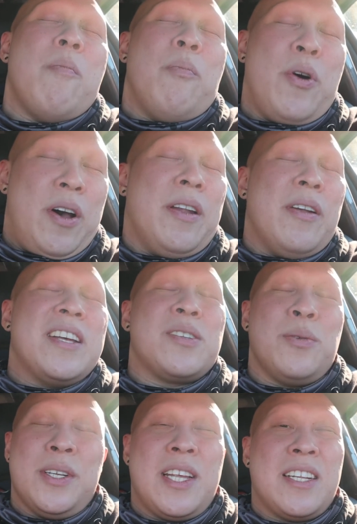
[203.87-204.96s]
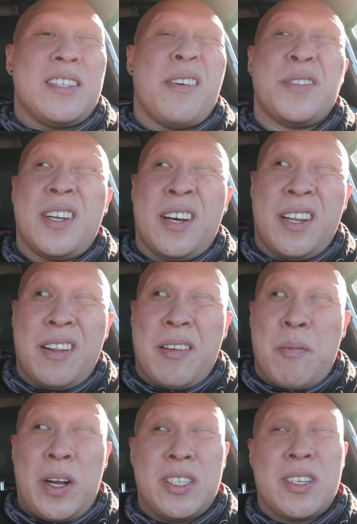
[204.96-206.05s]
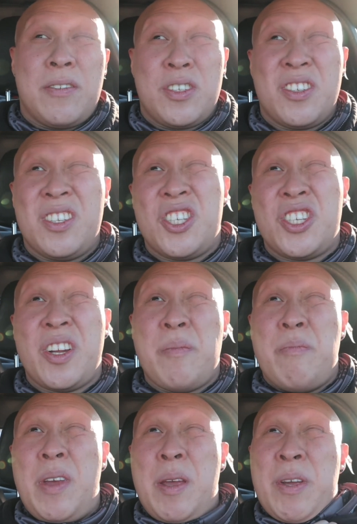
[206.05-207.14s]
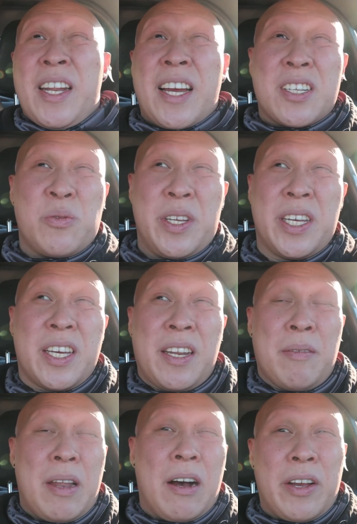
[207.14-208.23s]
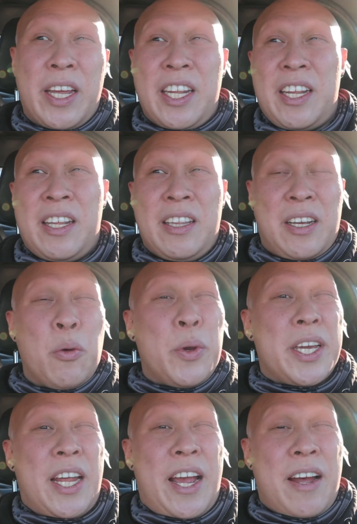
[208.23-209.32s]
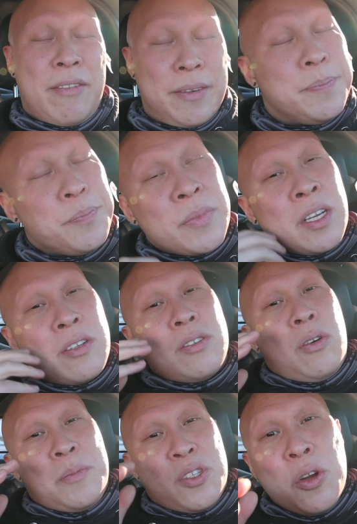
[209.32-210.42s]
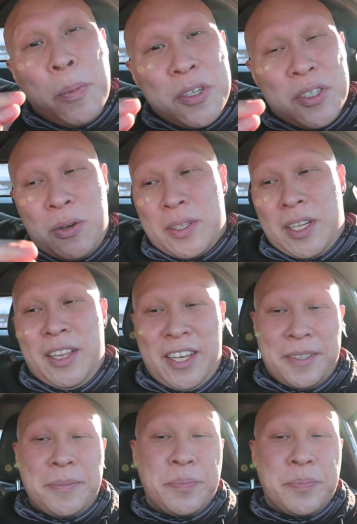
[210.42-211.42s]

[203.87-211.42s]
But as soon as that stuff's done, my stuff should ship maybe next week, and I'll get it in like a week and a half. So I'm super stoked on that.